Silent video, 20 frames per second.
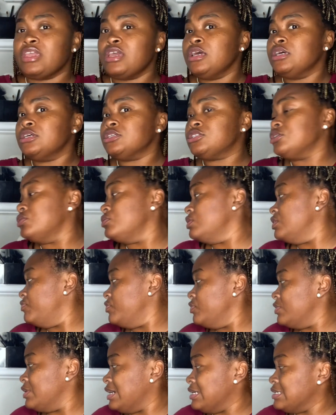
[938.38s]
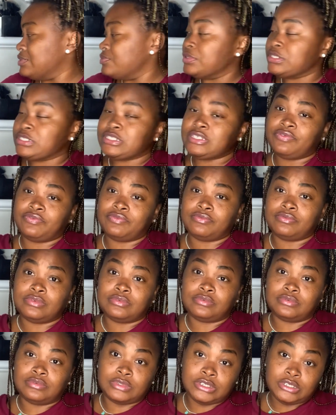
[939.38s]
So if you guys want to see
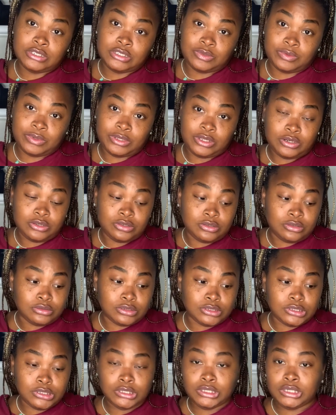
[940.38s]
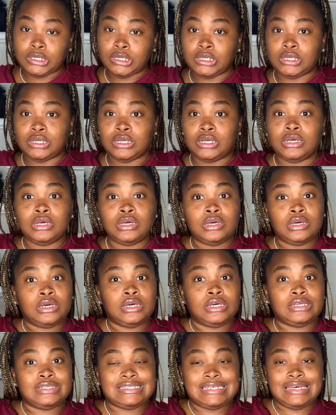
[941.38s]
looks with those,
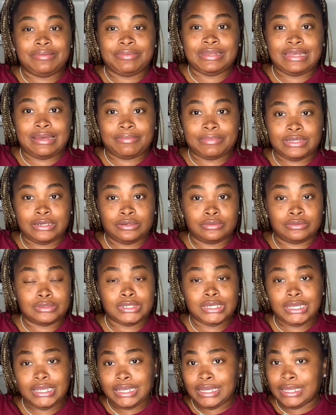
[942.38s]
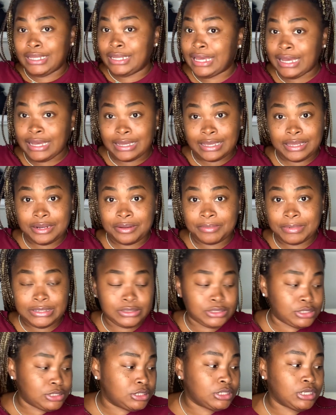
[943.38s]
tell me down below and I'll get them out
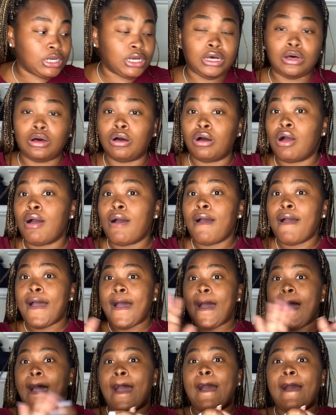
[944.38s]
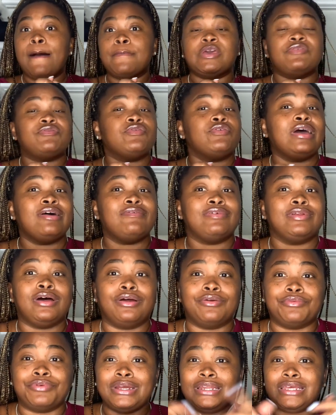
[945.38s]
to y'all. Um, if you haven't
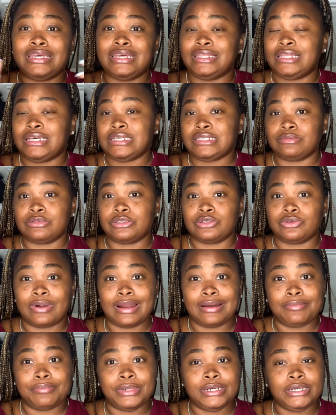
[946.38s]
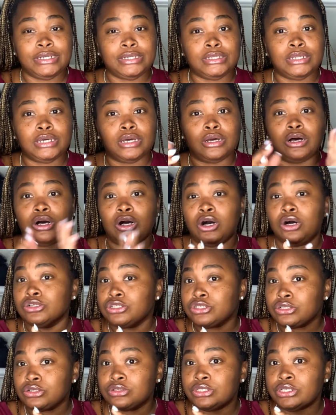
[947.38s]
already, hit that subscribe button.
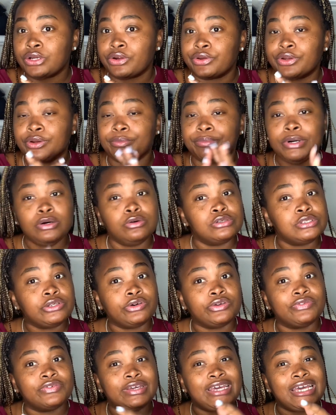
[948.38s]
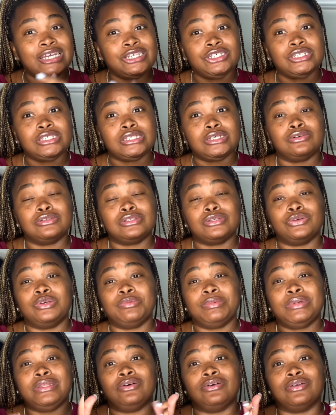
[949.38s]
Also, turn your post notifications on so you can
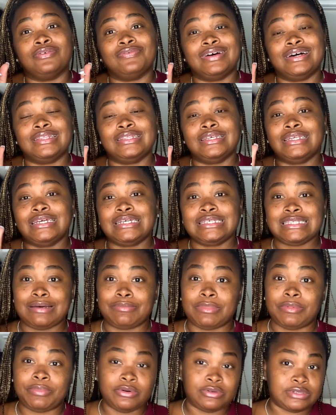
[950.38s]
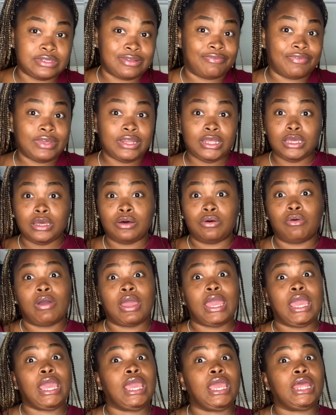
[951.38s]
be notified the next time I post a video.
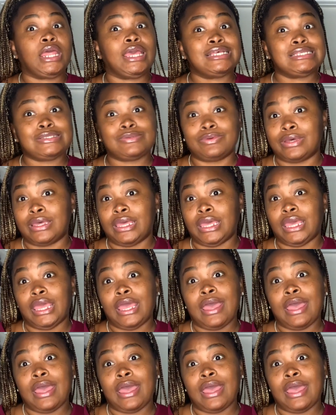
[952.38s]
And guess what?